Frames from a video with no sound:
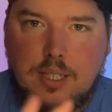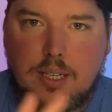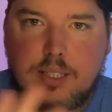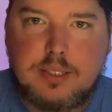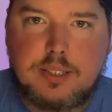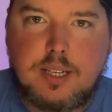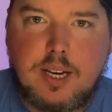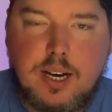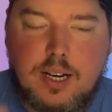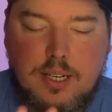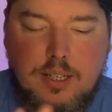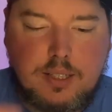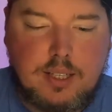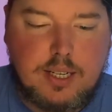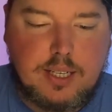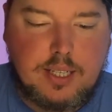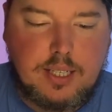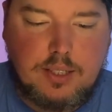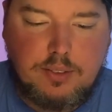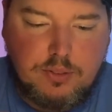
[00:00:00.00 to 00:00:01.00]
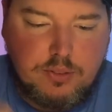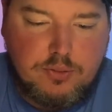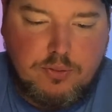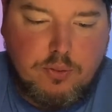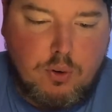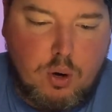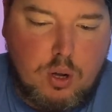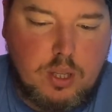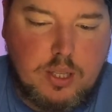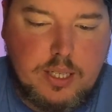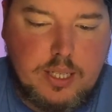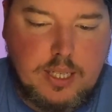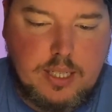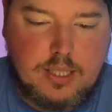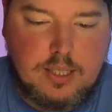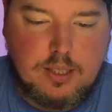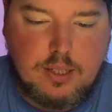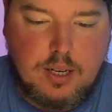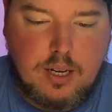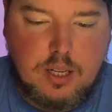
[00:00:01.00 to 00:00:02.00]
kind of like he's fallen
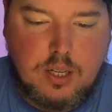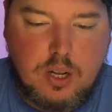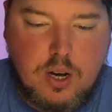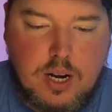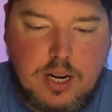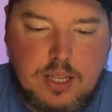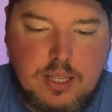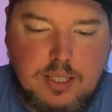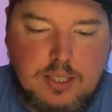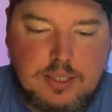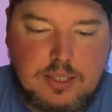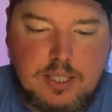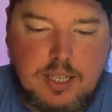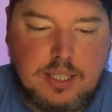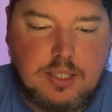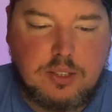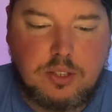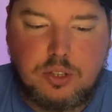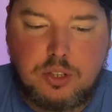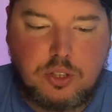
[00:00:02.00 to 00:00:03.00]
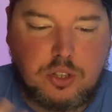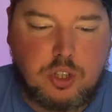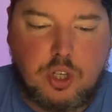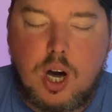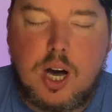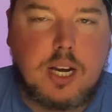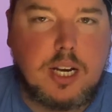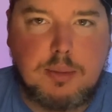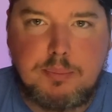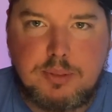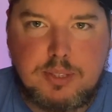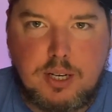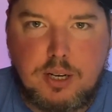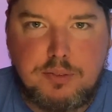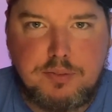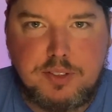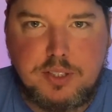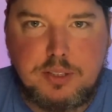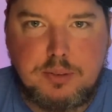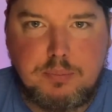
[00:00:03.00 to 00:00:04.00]
into a lot of these things and just gotten
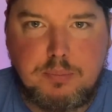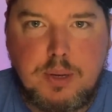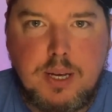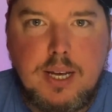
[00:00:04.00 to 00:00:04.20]
himself into